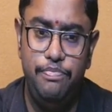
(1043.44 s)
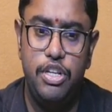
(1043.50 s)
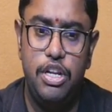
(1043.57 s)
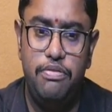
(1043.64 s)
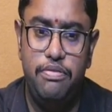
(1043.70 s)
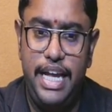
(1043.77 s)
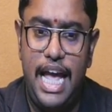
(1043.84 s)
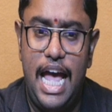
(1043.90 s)

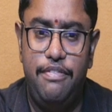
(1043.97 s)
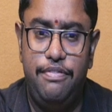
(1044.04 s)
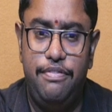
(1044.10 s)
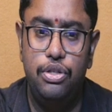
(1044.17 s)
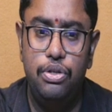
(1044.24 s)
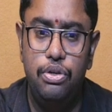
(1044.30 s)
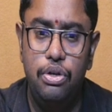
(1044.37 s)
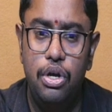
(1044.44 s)
we have
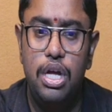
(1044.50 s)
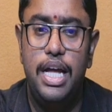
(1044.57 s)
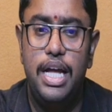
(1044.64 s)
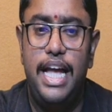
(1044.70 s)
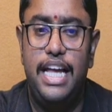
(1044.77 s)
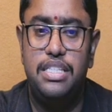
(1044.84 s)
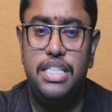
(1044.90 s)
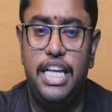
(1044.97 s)
to
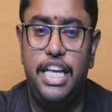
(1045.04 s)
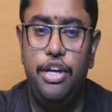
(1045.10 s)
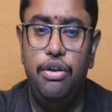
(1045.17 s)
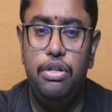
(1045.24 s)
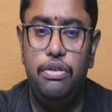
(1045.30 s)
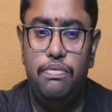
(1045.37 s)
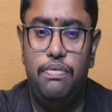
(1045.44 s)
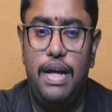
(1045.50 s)

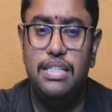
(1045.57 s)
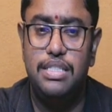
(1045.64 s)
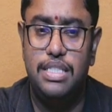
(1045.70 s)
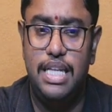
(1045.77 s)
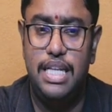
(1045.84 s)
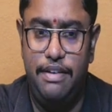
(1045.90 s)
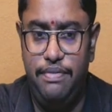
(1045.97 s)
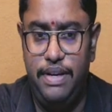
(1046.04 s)
execute once
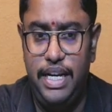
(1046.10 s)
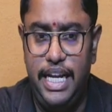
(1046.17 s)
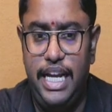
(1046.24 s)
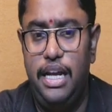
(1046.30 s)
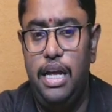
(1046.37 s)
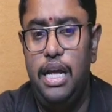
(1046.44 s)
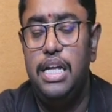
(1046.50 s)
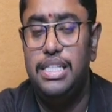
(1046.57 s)

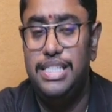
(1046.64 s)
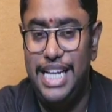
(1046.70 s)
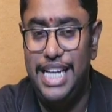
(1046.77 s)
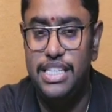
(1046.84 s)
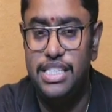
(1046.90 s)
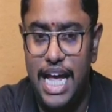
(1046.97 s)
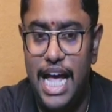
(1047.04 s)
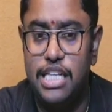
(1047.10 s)
every
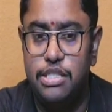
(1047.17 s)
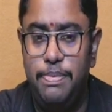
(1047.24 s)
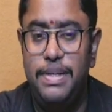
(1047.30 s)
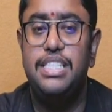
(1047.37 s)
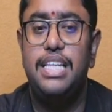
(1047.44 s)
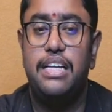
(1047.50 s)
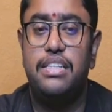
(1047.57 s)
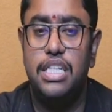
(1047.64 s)
change has been
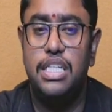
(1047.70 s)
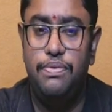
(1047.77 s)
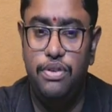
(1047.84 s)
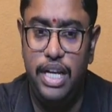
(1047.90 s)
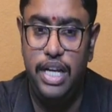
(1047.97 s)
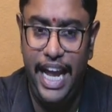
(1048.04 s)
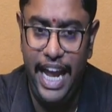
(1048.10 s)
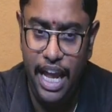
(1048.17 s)

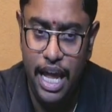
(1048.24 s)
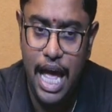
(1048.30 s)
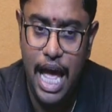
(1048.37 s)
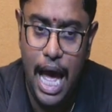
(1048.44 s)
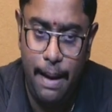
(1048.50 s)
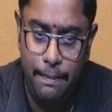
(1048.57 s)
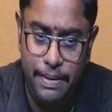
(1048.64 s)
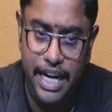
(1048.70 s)
successfully
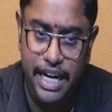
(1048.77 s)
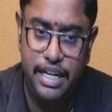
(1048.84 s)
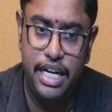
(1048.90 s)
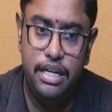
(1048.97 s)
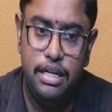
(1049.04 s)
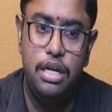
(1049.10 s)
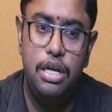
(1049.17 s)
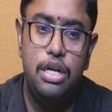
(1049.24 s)

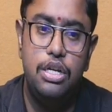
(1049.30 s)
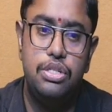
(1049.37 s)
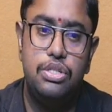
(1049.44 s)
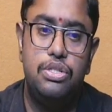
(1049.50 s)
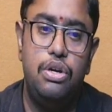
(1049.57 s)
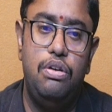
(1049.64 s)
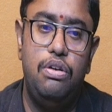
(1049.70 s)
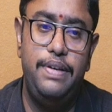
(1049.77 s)
updated.
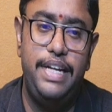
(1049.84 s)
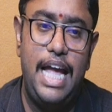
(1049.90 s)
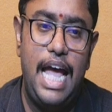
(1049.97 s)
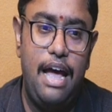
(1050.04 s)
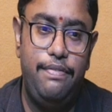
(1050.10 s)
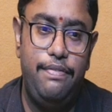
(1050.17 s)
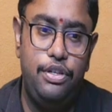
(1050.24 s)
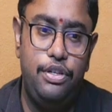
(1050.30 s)
So we
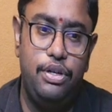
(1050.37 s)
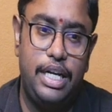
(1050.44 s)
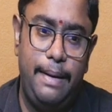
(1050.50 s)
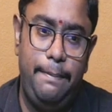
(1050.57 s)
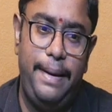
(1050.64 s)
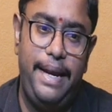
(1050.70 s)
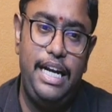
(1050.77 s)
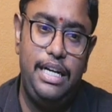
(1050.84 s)
have to
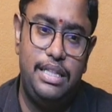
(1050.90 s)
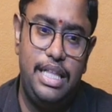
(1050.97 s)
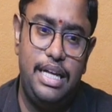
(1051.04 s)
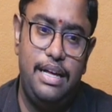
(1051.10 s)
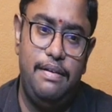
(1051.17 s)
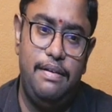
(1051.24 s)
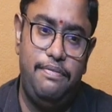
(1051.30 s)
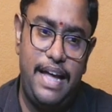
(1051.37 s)
repeat
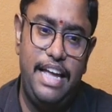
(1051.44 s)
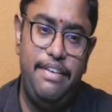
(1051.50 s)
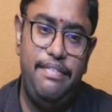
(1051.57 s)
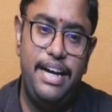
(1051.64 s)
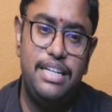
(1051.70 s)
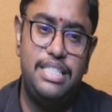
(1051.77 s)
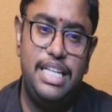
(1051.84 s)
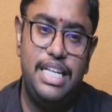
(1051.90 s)
the 5
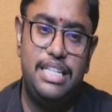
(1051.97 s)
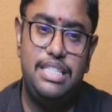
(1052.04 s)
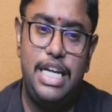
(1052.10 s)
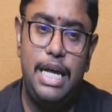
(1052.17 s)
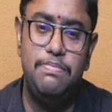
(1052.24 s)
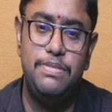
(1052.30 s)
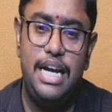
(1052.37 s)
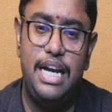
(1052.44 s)
and 6
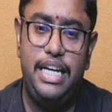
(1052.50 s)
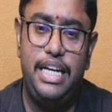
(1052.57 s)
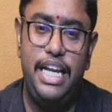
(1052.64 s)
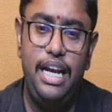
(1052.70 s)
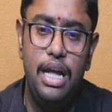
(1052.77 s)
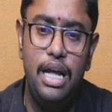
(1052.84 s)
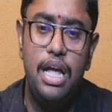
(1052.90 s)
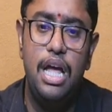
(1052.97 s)
steps
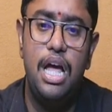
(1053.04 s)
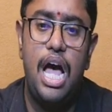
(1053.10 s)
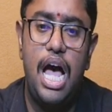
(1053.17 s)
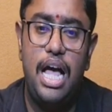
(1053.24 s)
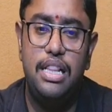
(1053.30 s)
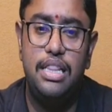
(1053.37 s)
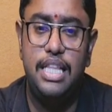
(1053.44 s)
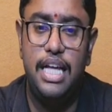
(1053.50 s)
until
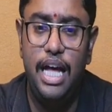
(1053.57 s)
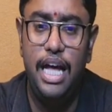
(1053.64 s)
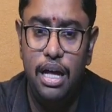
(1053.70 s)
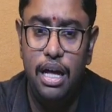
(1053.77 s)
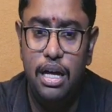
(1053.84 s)
all the